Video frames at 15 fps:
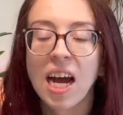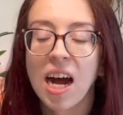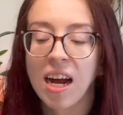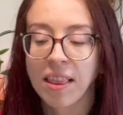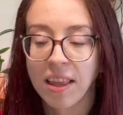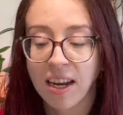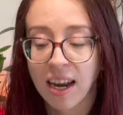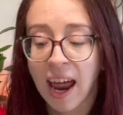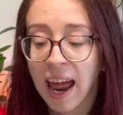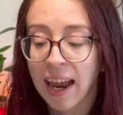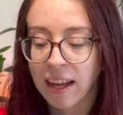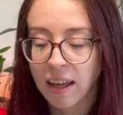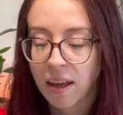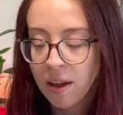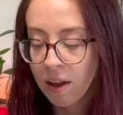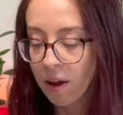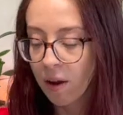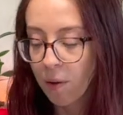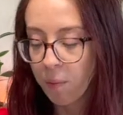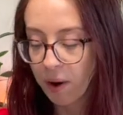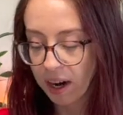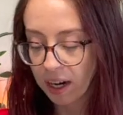on the neck
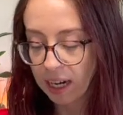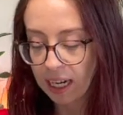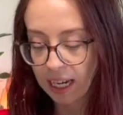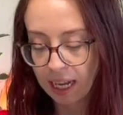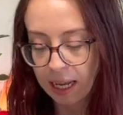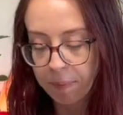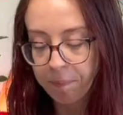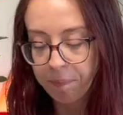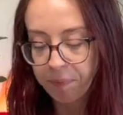wearing it.